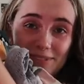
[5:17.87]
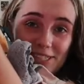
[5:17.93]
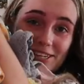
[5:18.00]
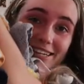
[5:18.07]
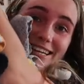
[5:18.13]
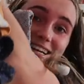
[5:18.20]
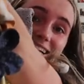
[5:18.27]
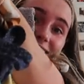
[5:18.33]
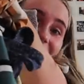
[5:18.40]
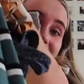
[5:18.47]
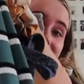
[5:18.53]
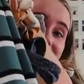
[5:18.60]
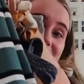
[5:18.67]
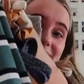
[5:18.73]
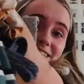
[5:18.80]
So yeah,
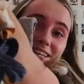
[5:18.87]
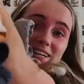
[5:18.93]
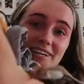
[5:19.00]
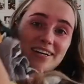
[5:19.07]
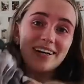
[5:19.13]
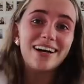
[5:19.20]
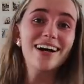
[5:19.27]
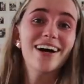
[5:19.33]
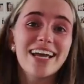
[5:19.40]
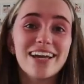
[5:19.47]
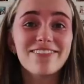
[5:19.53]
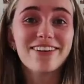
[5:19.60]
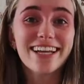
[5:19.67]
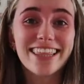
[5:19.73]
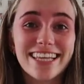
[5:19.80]
that's
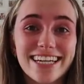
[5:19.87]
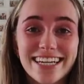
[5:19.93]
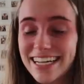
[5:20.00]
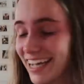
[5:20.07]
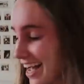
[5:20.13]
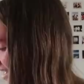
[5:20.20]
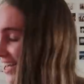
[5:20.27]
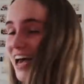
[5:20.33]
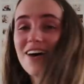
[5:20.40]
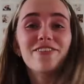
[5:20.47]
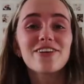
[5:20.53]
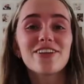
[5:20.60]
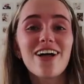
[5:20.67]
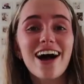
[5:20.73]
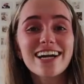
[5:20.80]
everything.
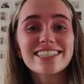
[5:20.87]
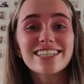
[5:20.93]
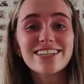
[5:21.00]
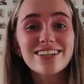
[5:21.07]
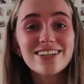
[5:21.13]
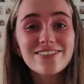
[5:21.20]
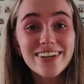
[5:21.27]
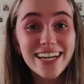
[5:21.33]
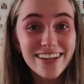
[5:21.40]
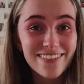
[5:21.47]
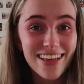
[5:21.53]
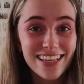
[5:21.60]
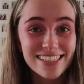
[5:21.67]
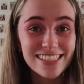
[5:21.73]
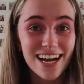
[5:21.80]
If you like the look of any of
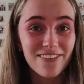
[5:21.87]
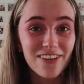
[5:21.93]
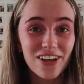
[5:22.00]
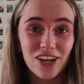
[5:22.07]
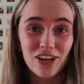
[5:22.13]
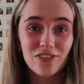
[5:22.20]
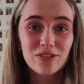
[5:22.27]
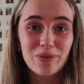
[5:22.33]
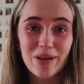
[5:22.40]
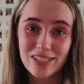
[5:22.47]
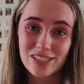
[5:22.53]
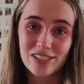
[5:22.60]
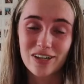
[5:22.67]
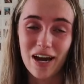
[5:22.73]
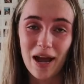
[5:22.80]
that stuff, head over to my
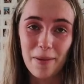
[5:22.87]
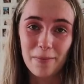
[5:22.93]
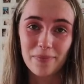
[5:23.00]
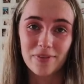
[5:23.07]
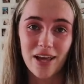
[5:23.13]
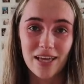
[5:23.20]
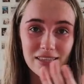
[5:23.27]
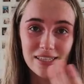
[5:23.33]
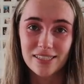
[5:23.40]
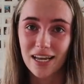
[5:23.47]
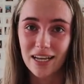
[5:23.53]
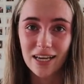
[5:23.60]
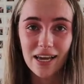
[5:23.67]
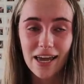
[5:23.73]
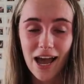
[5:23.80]
Instagram, like the
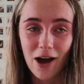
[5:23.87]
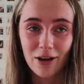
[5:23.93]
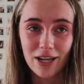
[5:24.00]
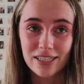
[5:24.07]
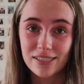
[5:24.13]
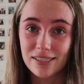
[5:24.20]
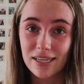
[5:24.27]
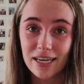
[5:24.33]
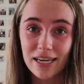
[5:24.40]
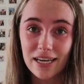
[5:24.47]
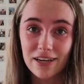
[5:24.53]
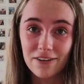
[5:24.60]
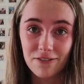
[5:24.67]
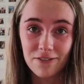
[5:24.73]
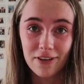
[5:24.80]
styling account, and see
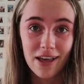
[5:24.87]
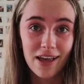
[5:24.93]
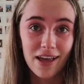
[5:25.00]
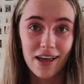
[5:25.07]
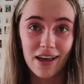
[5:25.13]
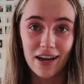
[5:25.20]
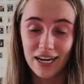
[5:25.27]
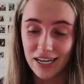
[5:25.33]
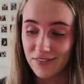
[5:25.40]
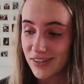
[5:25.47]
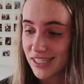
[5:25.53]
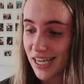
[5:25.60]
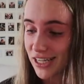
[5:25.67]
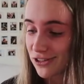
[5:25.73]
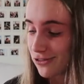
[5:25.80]
if any of
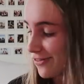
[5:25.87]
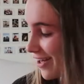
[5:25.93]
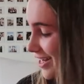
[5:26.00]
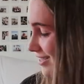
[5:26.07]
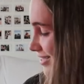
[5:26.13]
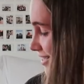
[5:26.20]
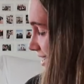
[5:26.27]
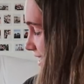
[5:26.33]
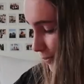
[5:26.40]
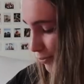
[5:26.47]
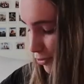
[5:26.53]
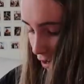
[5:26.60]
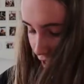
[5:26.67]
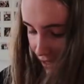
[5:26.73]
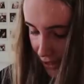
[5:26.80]
the takes your fancy. The
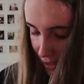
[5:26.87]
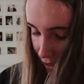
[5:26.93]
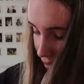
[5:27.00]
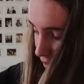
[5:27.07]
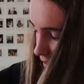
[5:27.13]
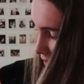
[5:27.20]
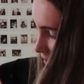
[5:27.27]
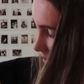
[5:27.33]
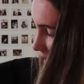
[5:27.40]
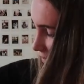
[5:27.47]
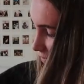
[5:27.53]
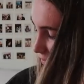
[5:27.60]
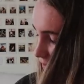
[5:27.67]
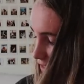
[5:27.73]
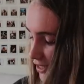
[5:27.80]
prices and
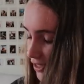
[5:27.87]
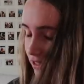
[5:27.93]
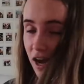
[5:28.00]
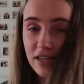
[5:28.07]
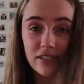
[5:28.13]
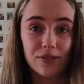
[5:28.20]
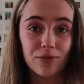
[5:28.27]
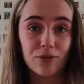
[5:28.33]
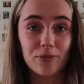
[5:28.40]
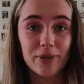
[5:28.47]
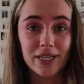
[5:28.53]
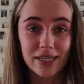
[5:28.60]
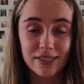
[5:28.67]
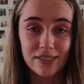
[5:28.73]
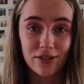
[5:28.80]
stuff inside this will all
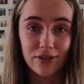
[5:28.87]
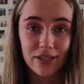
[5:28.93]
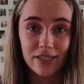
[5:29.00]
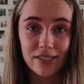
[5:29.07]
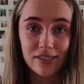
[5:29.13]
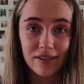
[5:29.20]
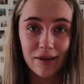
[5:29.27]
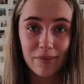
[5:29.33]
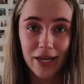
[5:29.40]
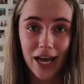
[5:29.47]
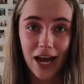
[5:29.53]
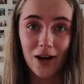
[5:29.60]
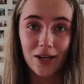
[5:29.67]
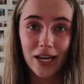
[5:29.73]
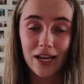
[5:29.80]
be listed on the Instagram
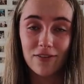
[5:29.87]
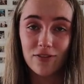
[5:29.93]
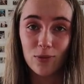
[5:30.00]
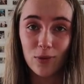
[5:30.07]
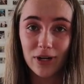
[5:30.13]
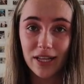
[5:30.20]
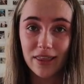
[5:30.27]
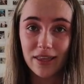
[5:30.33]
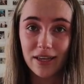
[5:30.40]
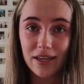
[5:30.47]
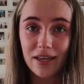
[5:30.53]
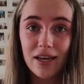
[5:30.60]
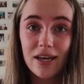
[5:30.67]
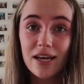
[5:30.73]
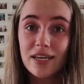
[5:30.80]
account, and if you want
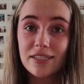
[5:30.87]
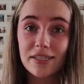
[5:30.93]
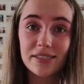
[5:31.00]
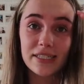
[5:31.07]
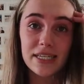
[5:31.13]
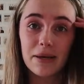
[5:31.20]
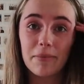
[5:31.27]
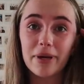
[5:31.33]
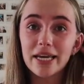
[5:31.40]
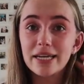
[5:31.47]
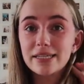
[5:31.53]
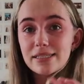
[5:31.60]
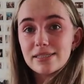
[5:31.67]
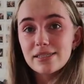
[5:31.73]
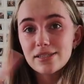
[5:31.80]
anything, just DM me
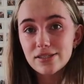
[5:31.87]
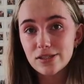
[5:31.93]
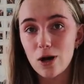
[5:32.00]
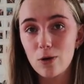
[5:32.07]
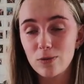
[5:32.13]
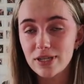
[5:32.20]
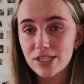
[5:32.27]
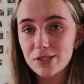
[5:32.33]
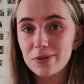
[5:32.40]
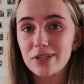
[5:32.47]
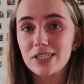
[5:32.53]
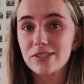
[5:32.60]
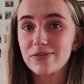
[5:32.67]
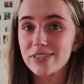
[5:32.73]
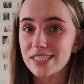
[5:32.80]
unless it says sold next to it,
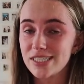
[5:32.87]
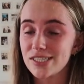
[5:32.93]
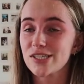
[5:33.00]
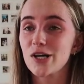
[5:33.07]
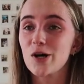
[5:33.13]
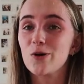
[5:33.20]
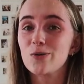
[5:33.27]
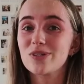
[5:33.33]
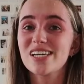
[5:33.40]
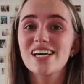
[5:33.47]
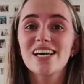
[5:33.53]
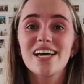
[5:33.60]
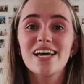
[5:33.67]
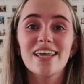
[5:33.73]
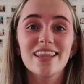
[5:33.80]
because if it says sold,
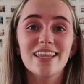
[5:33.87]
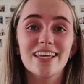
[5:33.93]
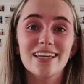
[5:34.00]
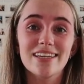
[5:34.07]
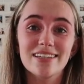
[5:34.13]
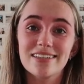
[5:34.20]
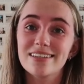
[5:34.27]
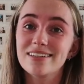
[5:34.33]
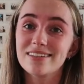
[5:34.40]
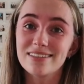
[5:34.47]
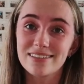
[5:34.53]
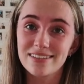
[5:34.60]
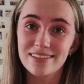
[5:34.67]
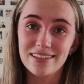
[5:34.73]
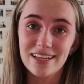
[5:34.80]
then
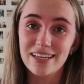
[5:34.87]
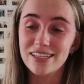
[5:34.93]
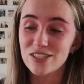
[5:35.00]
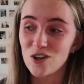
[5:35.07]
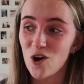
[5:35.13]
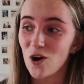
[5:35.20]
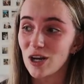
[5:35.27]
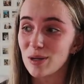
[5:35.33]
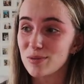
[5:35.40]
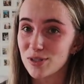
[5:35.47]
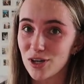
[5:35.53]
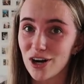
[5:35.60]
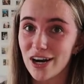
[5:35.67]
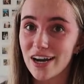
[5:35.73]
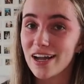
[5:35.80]
it's gone, I'm
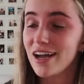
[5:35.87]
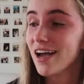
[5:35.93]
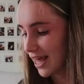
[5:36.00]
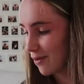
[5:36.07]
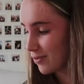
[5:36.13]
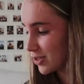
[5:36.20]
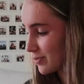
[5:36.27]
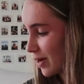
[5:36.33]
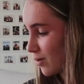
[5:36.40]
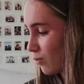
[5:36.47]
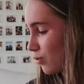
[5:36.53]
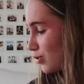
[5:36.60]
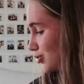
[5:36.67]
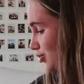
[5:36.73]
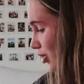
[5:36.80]
sorry. That was my
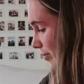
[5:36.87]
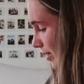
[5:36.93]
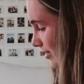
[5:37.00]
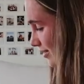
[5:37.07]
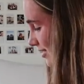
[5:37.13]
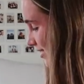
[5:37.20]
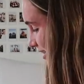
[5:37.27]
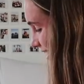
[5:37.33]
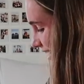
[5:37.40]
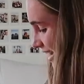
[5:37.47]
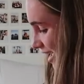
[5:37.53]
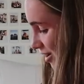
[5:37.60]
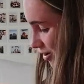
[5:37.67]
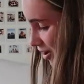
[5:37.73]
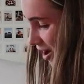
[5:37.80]
wardrobe clean
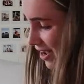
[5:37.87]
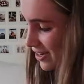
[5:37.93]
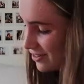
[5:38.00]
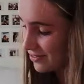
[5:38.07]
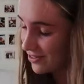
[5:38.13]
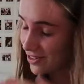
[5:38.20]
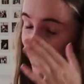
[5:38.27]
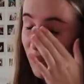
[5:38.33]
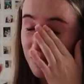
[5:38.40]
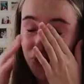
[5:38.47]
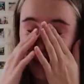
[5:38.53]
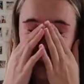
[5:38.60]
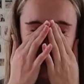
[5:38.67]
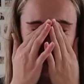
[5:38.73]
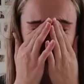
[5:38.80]
out kind of type
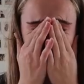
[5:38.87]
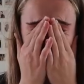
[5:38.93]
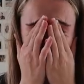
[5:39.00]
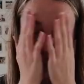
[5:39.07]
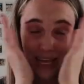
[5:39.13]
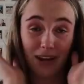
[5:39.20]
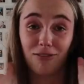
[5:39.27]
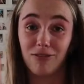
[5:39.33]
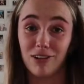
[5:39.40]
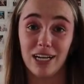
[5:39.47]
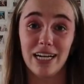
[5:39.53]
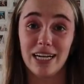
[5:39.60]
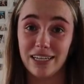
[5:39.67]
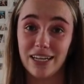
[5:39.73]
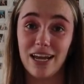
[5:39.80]
thing. That really
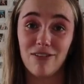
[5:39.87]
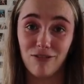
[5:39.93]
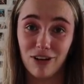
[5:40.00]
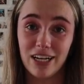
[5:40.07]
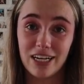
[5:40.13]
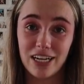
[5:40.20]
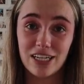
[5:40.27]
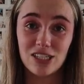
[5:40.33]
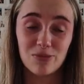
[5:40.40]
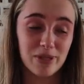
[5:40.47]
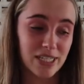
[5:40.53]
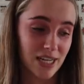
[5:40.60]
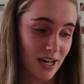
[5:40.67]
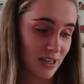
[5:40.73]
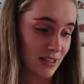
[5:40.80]
needed to
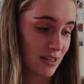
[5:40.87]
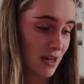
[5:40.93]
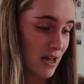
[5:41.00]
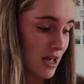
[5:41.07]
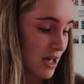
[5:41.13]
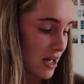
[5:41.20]
be done.